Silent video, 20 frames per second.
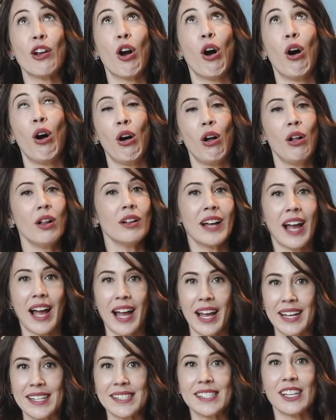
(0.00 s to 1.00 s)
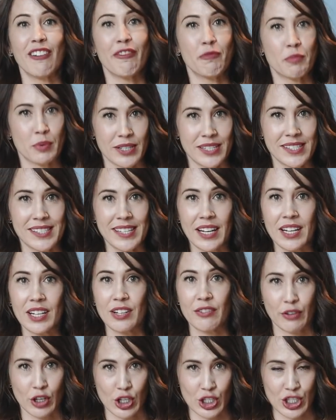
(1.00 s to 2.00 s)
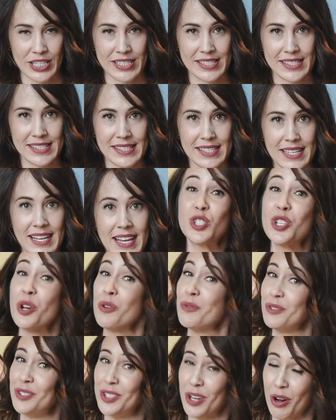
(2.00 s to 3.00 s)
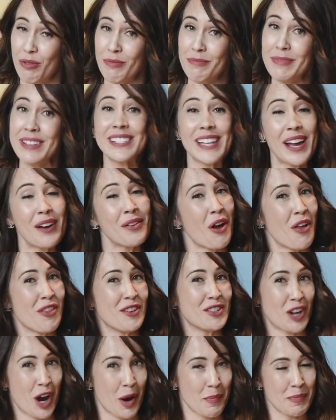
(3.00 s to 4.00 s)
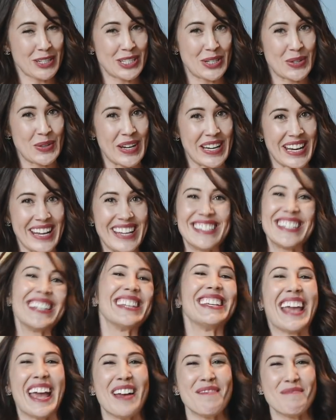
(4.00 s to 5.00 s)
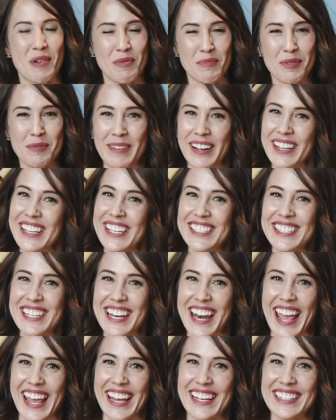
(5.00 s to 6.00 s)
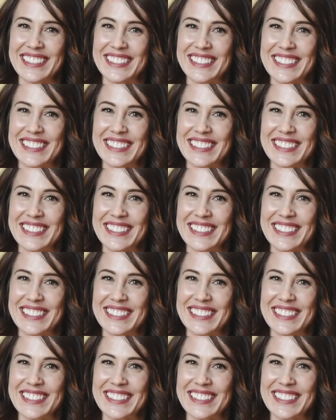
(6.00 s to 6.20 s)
and all kinds of preset conversions. So don't miss out on this opportunity to get Mobile Monkey today.